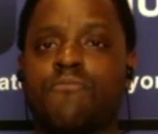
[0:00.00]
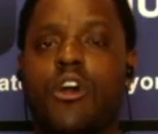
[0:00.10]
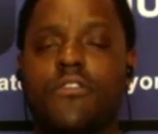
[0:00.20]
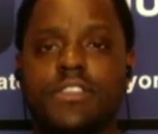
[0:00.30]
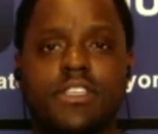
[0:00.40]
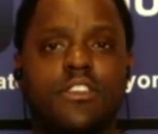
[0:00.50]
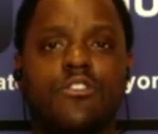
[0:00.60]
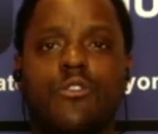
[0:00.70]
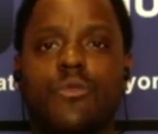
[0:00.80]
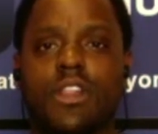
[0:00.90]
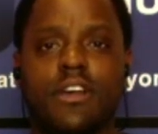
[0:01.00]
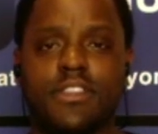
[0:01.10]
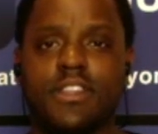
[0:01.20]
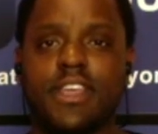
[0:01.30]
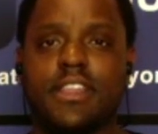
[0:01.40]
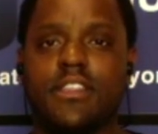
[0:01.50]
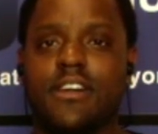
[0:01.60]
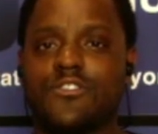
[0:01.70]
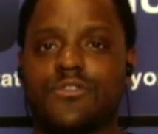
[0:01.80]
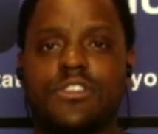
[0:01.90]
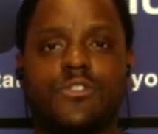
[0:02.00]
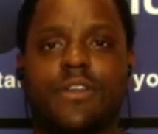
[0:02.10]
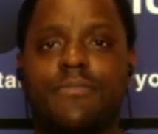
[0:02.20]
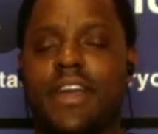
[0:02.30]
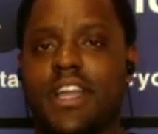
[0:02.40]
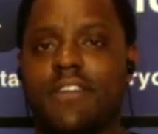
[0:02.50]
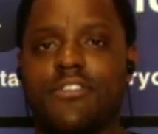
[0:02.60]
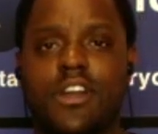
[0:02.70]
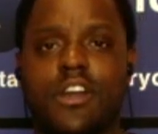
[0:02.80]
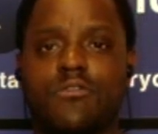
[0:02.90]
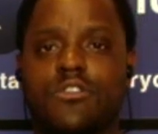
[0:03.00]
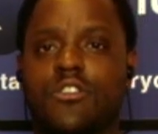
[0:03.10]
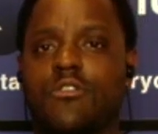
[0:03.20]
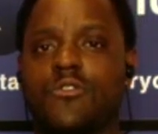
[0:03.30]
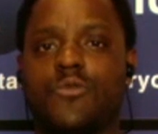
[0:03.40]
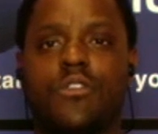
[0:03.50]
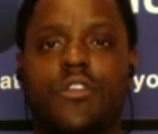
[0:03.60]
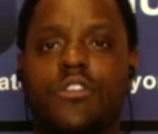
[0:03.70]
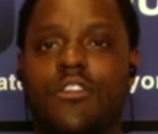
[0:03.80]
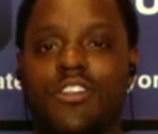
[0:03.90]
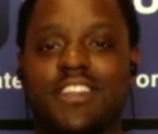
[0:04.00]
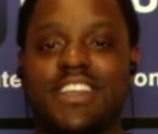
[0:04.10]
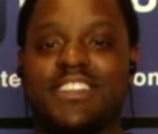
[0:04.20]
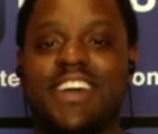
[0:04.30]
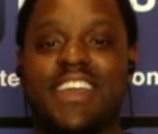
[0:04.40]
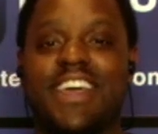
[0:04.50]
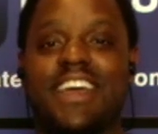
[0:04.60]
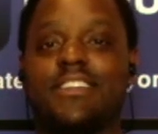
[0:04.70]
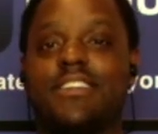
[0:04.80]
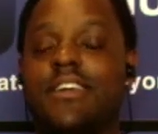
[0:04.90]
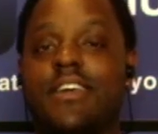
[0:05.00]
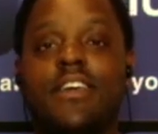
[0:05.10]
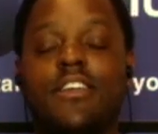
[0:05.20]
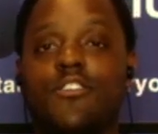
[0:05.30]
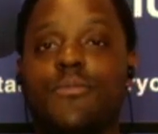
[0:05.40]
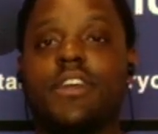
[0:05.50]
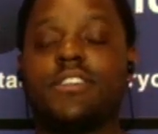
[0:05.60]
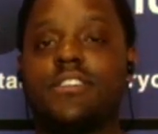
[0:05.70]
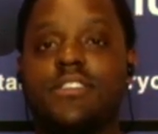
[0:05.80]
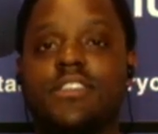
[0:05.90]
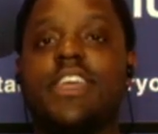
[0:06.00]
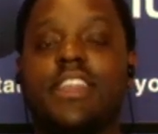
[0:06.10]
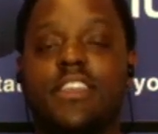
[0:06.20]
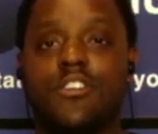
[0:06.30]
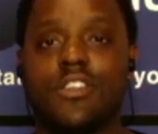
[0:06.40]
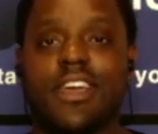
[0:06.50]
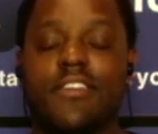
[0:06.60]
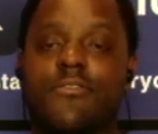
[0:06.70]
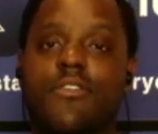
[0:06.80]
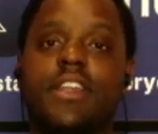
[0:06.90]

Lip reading: Obviously, you know, we're loving the daily luxuries. So we're buying avocado toast. We're going on holiday in Thailand, you know, because it's the daily good life, right?